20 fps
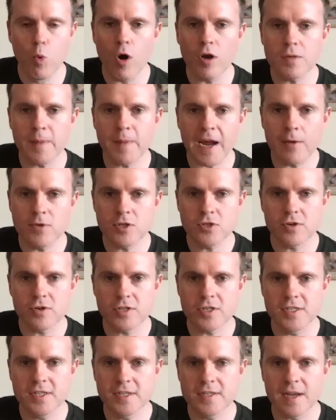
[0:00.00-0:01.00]
what power
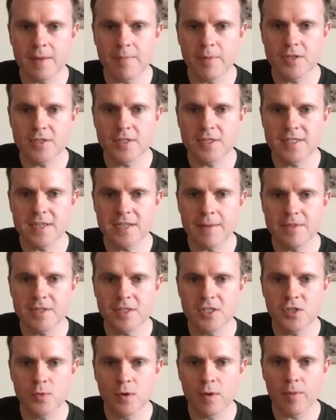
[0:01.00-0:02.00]
structures is that person
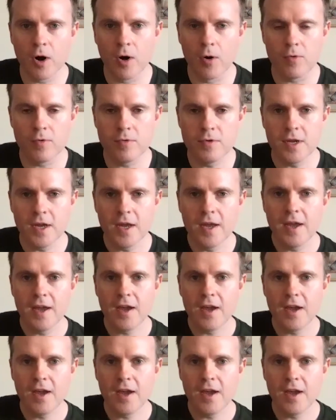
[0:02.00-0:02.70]
attempting to uphold